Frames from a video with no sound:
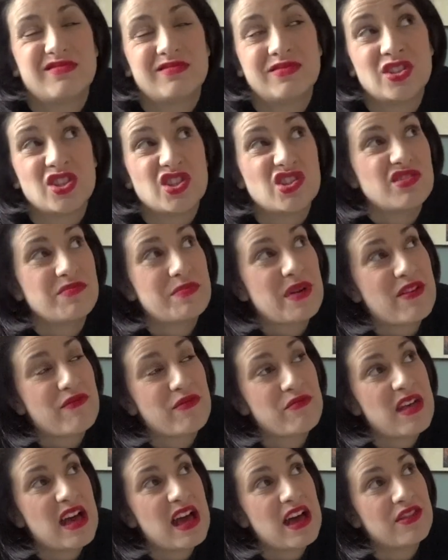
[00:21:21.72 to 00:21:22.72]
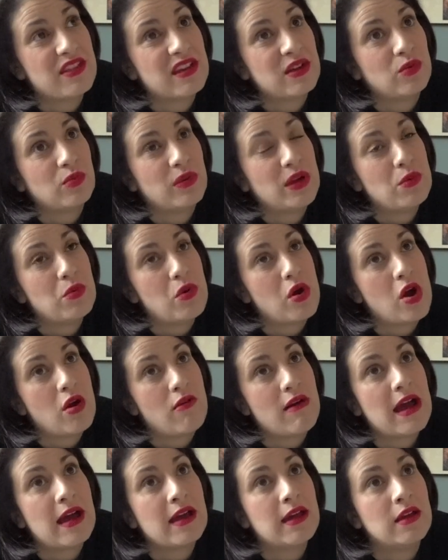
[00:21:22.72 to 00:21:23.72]
I think we were
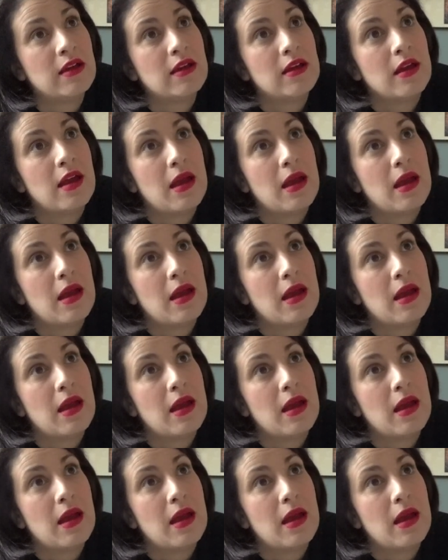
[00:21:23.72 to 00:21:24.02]
alright.